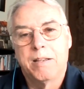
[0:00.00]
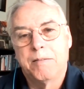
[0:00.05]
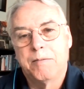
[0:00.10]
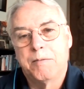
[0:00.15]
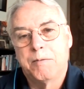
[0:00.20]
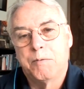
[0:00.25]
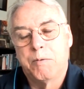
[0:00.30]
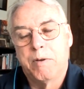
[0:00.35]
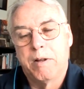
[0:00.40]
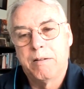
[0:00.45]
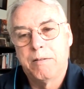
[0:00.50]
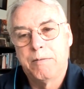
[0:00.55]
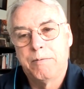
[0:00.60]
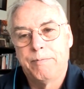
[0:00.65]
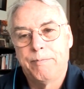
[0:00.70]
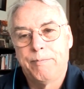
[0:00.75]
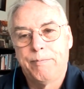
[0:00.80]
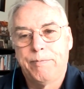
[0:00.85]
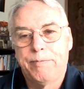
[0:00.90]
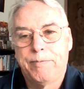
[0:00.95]
Well,
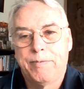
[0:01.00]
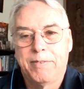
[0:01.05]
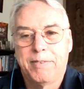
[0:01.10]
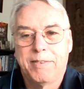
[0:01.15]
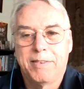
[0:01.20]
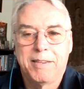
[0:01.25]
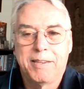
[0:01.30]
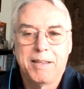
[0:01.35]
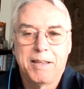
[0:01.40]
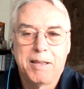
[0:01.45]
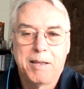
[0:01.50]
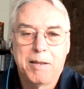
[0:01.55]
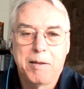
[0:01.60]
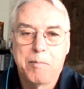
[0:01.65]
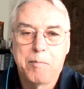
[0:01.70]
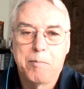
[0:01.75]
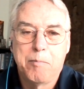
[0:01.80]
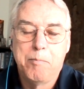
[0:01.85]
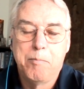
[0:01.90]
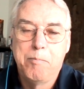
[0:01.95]

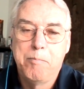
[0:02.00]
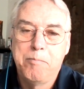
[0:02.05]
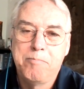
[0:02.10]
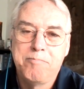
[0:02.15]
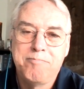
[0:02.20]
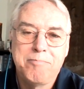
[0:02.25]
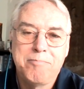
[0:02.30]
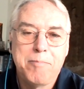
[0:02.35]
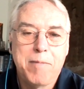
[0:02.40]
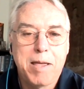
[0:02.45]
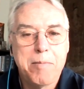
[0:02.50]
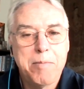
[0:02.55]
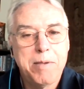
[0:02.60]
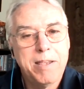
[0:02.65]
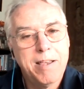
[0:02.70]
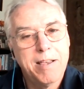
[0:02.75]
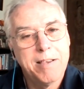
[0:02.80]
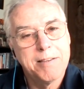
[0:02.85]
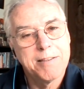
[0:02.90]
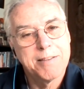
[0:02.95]
maybe
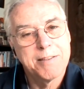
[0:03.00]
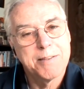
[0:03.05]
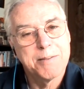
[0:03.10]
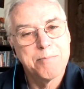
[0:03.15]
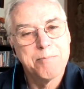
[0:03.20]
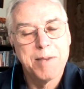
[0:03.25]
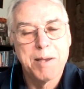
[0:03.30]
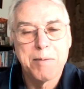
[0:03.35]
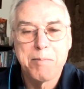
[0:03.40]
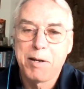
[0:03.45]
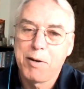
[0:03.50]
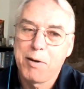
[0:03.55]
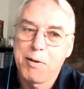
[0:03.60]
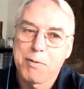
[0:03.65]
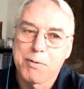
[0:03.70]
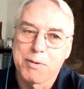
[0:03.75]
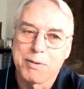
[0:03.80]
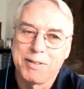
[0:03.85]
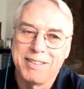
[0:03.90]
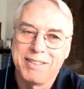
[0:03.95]
yes, maybe
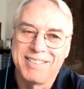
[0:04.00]
no.